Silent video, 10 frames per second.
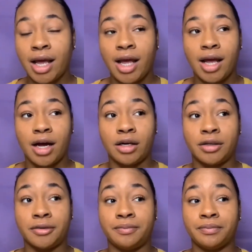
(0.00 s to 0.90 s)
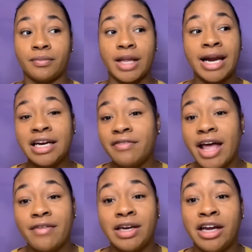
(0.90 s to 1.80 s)
I didn't even
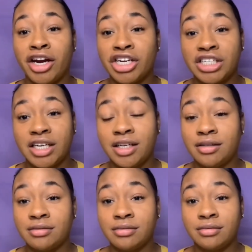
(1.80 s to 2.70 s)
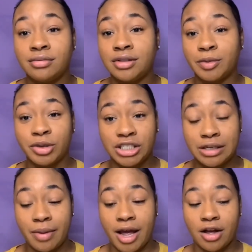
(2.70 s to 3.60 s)
have any energy to push
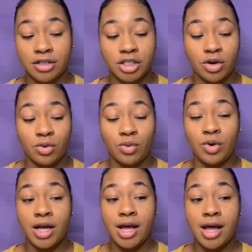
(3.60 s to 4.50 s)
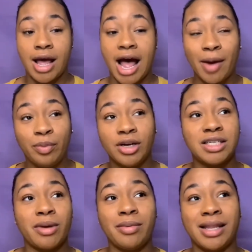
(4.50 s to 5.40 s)
him out. So I pushed
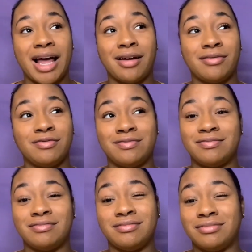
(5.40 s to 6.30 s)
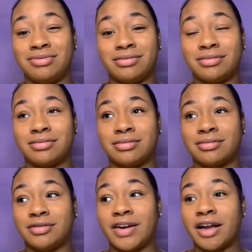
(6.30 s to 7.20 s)
maybe like,
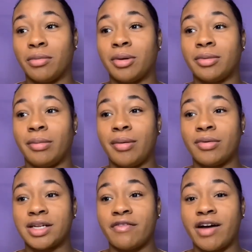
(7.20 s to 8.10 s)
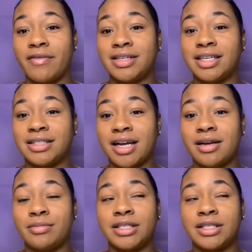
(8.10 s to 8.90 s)
if I can remember, maybe it was like 5 or 6 times.